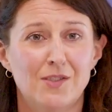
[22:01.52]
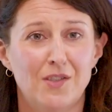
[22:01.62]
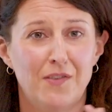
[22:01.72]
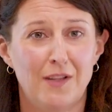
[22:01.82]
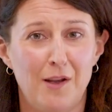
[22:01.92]

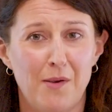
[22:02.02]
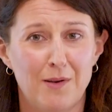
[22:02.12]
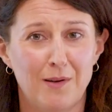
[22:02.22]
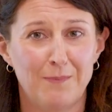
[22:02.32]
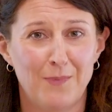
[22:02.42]
So for the
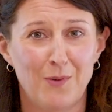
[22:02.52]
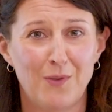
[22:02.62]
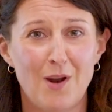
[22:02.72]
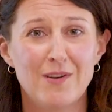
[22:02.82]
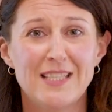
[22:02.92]
local
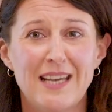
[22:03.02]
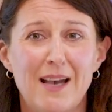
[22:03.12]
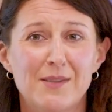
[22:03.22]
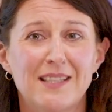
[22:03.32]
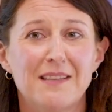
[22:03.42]
authority
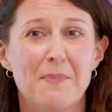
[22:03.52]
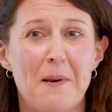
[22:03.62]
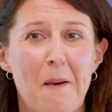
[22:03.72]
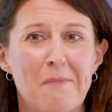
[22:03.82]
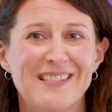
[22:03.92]
housing
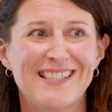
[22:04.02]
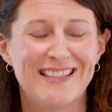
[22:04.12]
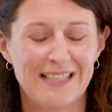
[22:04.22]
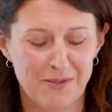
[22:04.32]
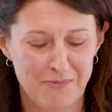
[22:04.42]
departments
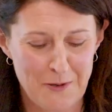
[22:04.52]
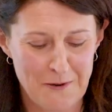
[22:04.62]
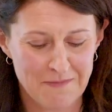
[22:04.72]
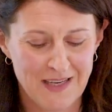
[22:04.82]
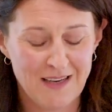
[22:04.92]
in this
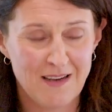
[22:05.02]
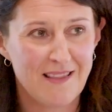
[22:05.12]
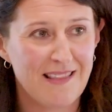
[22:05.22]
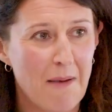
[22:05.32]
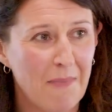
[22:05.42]
room,
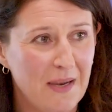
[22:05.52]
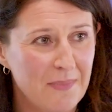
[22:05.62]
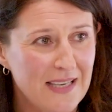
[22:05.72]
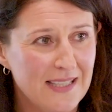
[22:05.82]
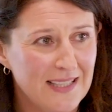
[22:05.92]
that
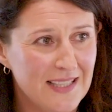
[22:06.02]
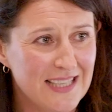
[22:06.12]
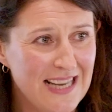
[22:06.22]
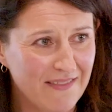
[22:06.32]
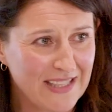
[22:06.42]
might be easier
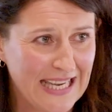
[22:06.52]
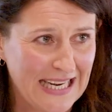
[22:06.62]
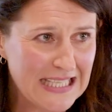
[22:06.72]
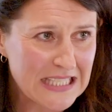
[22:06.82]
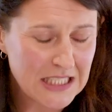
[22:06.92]
to
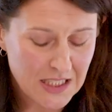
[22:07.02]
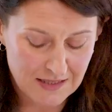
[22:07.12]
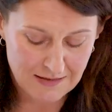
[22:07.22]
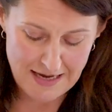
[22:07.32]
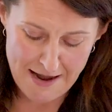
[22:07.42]
navigate,
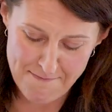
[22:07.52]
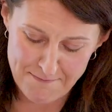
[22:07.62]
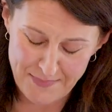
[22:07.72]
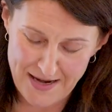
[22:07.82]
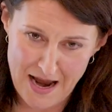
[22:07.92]

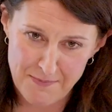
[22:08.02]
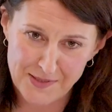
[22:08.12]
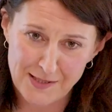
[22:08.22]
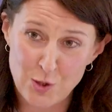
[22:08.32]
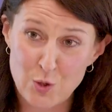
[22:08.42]

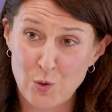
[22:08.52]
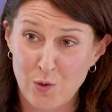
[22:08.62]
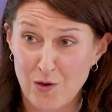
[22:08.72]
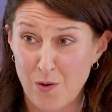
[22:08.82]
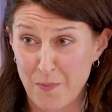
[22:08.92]
perhaps, and
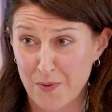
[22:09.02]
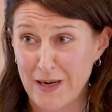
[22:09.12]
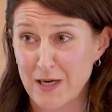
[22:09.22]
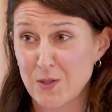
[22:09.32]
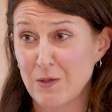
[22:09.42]
ensure
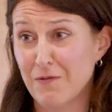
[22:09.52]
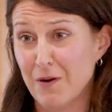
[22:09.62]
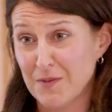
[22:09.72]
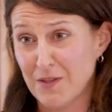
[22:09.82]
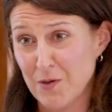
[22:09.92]
cooperation
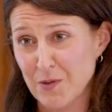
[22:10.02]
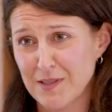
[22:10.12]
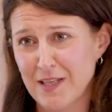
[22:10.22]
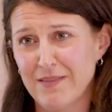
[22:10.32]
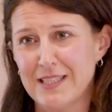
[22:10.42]
from social
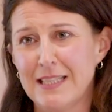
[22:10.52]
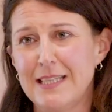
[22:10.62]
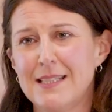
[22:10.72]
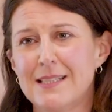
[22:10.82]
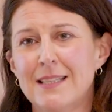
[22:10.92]

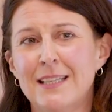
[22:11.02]
services.